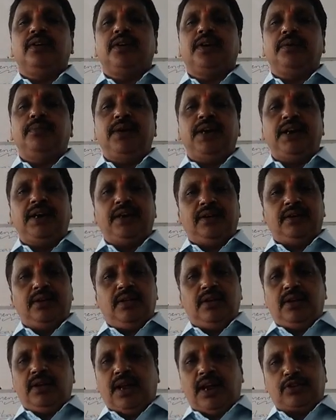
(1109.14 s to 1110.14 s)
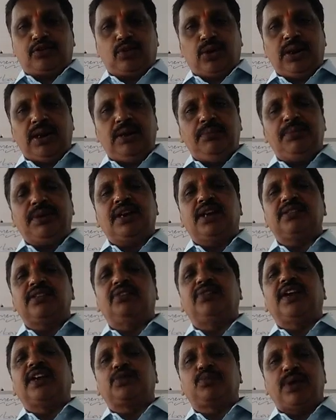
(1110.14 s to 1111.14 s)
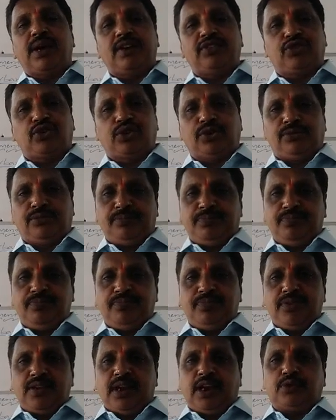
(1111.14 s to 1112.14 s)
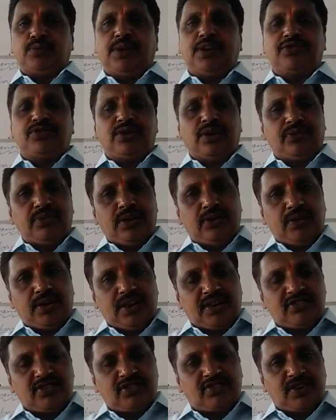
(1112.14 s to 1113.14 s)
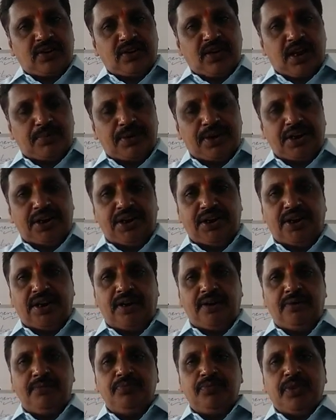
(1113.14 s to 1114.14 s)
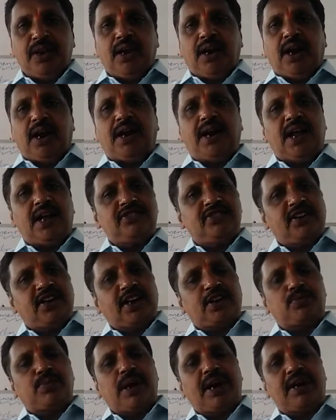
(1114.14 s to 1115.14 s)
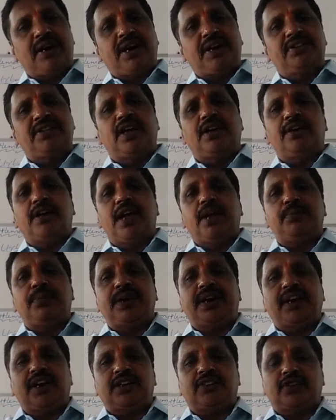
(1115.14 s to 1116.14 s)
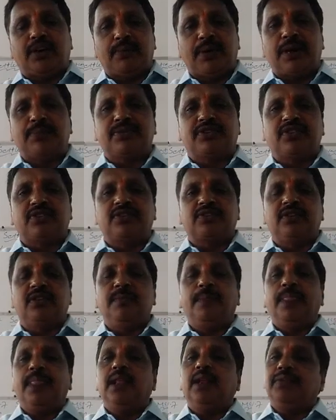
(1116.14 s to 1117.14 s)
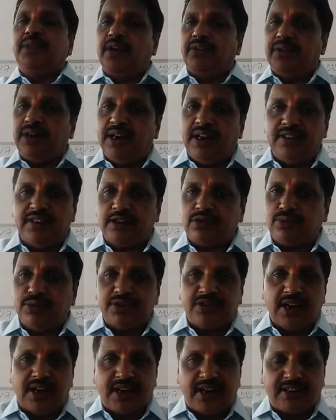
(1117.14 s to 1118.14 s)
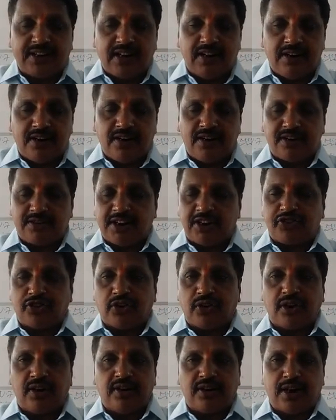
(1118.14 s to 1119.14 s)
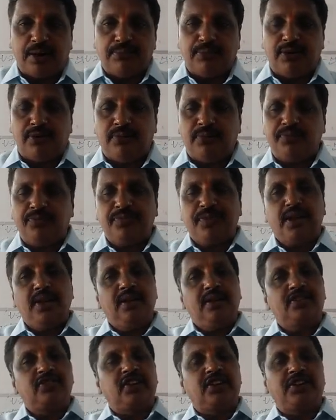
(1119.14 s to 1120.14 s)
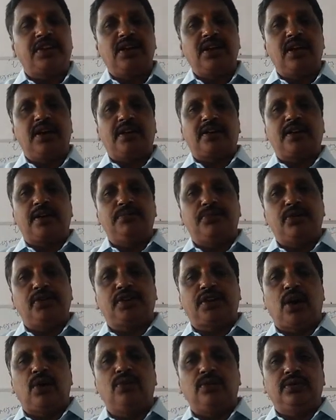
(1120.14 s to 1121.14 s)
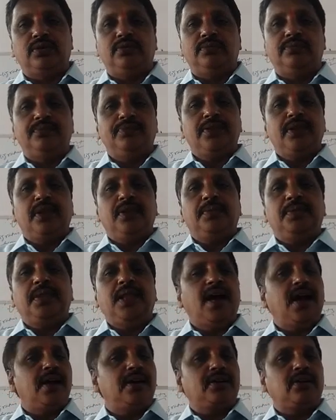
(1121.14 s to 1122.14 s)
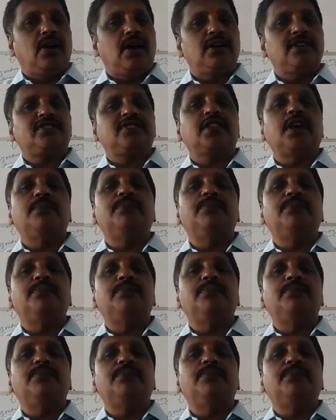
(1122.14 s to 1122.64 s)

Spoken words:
Remaining actually because of expansion of the existing urban area, and as it expanded, the neighboring suburbs, the villages which are at touching Khammam city or Khammam town, they are called